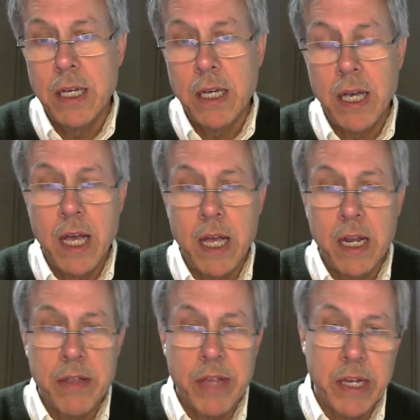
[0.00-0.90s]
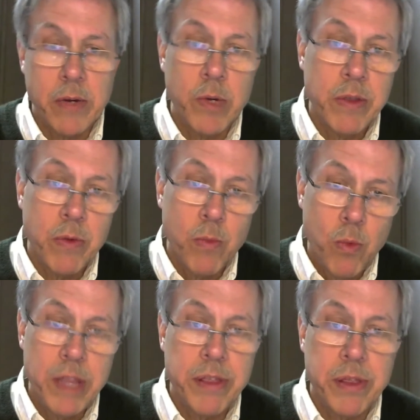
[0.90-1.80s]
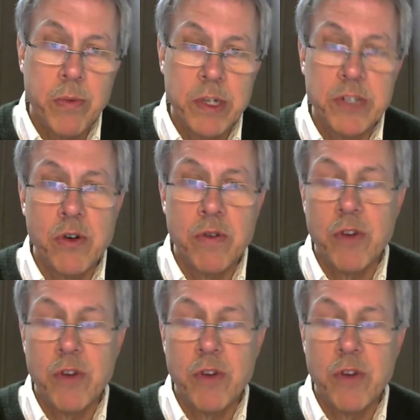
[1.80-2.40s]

And I think in a with reserve